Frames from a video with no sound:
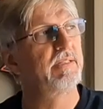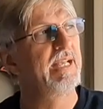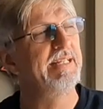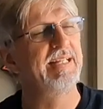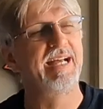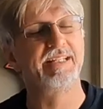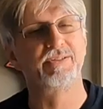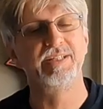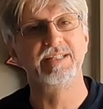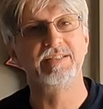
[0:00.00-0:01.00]
It's 89
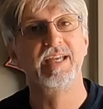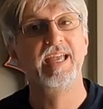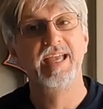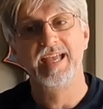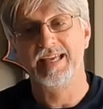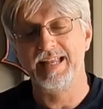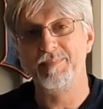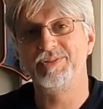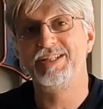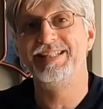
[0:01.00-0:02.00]
degrees, and
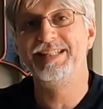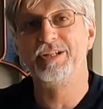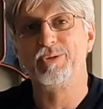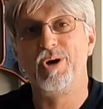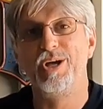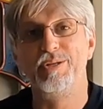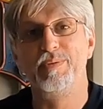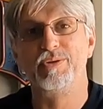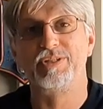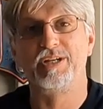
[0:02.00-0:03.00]
I'm sitting here on the
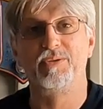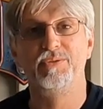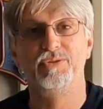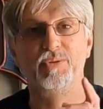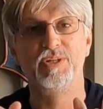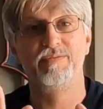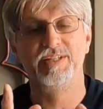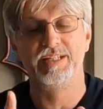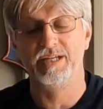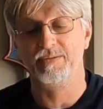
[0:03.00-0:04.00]
motorcycle doing a
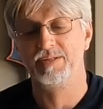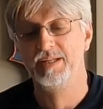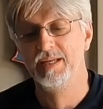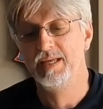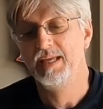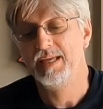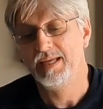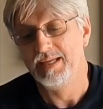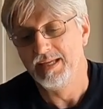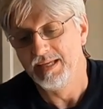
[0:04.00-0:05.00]
video,
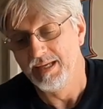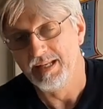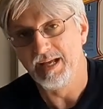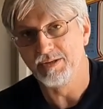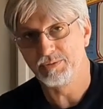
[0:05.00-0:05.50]
and I'll